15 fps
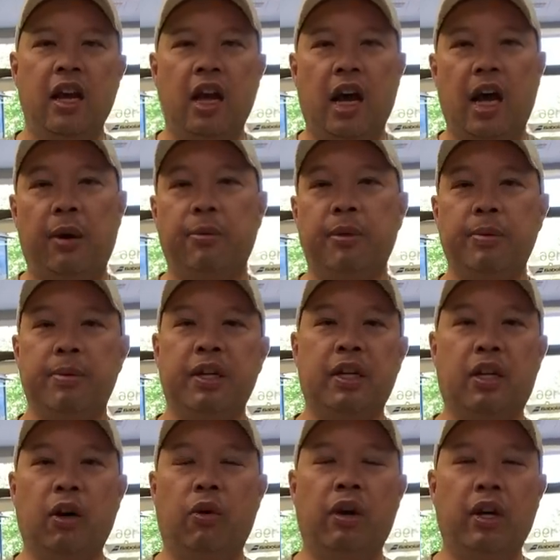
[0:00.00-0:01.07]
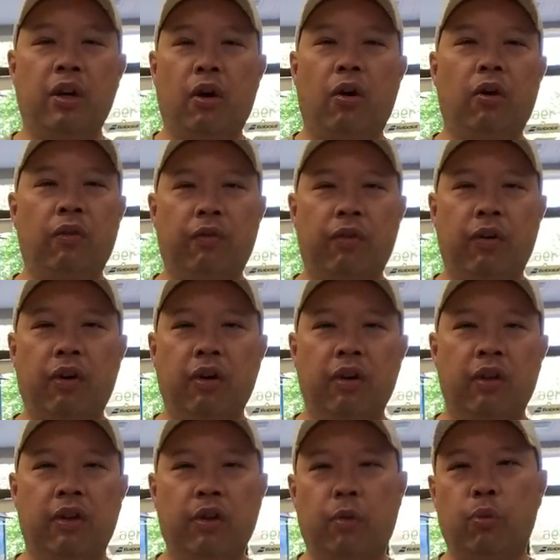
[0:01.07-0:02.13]
I'm going to be going over
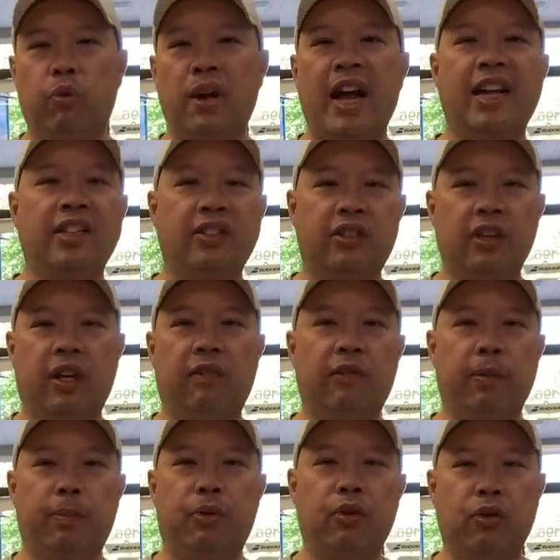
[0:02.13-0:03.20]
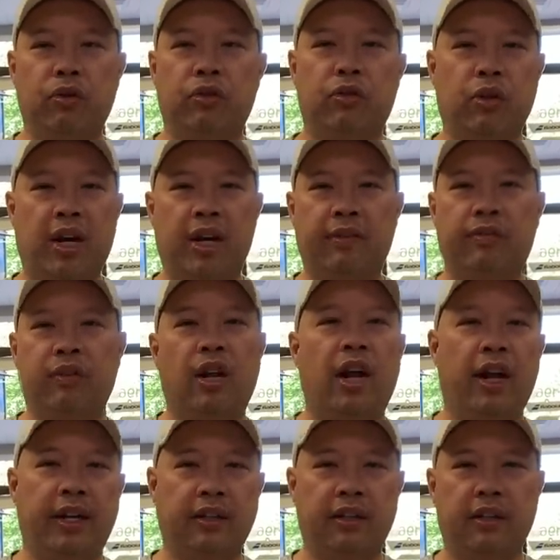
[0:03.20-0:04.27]
the rest of the Pure Drive
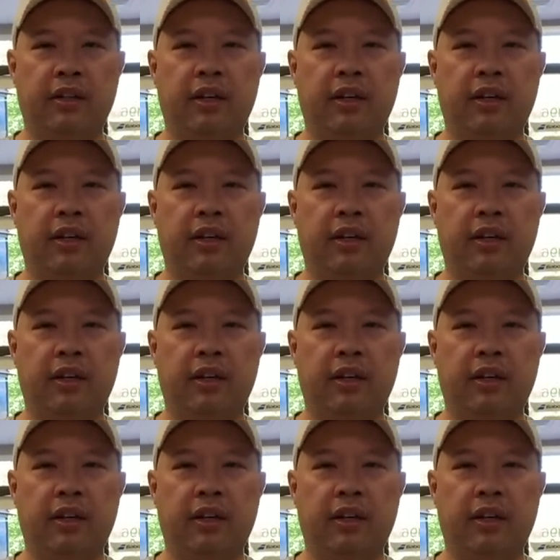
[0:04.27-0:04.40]
line.